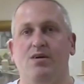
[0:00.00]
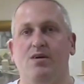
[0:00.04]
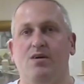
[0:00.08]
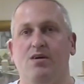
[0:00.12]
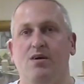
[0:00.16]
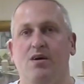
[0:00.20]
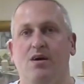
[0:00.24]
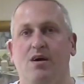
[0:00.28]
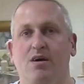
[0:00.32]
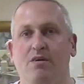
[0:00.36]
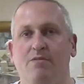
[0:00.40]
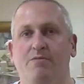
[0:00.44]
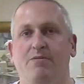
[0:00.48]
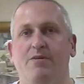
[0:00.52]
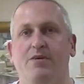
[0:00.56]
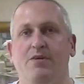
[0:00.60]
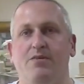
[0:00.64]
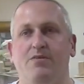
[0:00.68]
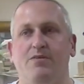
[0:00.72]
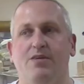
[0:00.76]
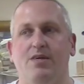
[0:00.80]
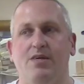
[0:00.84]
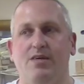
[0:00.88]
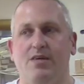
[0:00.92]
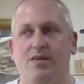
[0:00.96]
I feel
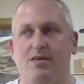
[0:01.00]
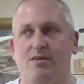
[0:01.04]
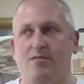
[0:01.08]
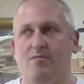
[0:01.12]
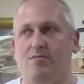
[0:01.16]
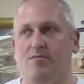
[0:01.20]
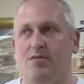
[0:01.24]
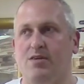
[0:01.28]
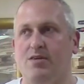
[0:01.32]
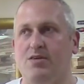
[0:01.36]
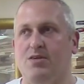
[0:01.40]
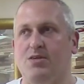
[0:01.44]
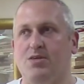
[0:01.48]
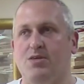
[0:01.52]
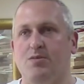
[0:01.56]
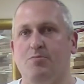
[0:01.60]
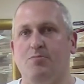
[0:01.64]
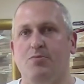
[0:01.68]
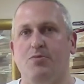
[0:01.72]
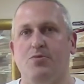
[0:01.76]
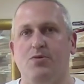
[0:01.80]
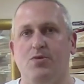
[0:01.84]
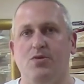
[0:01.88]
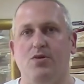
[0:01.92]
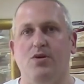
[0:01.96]
that the
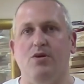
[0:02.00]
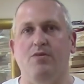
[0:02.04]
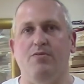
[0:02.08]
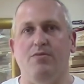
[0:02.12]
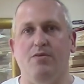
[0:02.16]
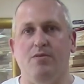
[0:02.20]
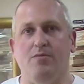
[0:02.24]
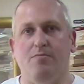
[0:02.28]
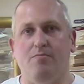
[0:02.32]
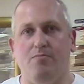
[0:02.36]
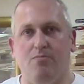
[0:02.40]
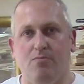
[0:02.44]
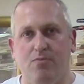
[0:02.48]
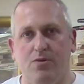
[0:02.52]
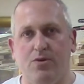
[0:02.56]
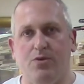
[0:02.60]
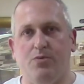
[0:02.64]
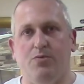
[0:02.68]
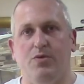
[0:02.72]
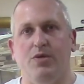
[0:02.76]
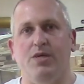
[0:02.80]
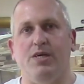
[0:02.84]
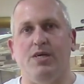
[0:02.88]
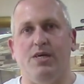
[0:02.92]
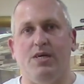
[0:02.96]
support of the
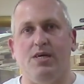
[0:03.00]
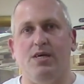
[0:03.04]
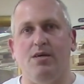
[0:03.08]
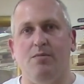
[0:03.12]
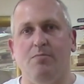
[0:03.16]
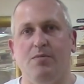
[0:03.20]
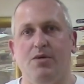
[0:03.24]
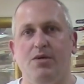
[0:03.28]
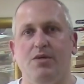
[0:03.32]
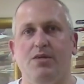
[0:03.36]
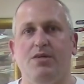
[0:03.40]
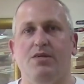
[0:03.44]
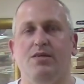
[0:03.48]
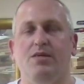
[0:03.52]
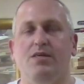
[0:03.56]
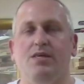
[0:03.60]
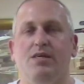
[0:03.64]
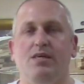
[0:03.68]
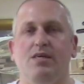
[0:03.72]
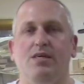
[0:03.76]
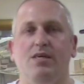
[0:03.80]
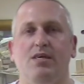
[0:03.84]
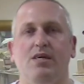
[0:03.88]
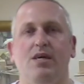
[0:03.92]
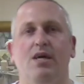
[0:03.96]
woodworking
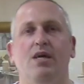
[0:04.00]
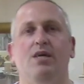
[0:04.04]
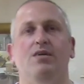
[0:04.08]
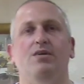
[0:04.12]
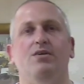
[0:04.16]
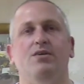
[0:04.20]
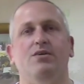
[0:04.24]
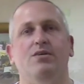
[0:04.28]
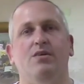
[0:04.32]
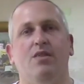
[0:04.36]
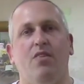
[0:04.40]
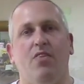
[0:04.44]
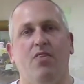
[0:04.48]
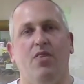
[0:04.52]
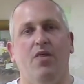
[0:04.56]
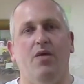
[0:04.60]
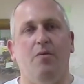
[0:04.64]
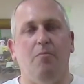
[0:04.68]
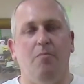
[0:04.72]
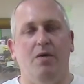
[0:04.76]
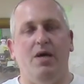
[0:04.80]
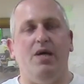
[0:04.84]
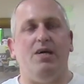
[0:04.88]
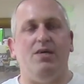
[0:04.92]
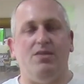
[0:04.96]
community is the
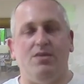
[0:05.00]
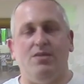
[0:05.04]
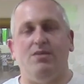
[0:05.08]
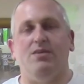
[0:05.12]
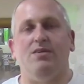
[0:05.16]
best.